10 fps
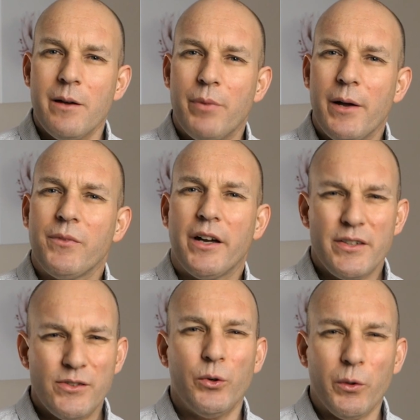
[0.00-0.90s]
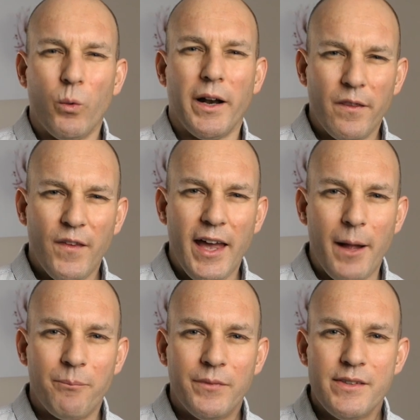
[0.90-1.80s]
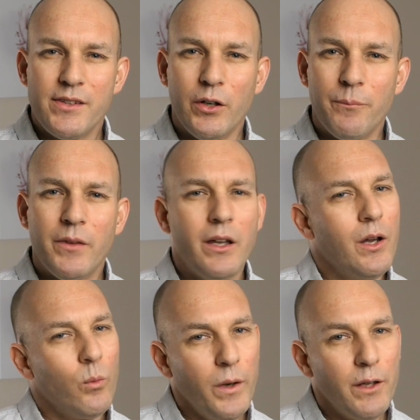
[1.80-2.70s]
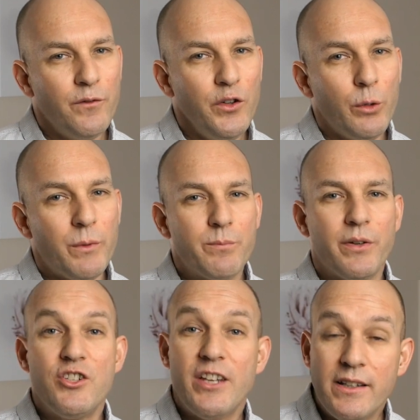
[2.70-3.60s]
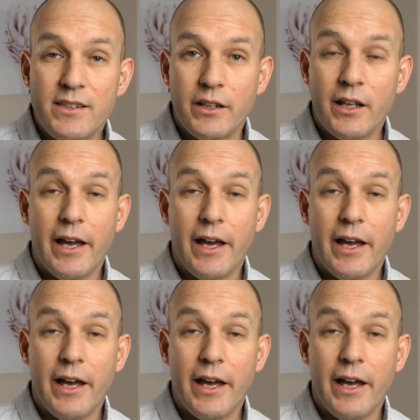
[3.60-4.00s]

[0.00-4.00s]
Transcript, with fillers: but a distorted one at that. So when a film is projected,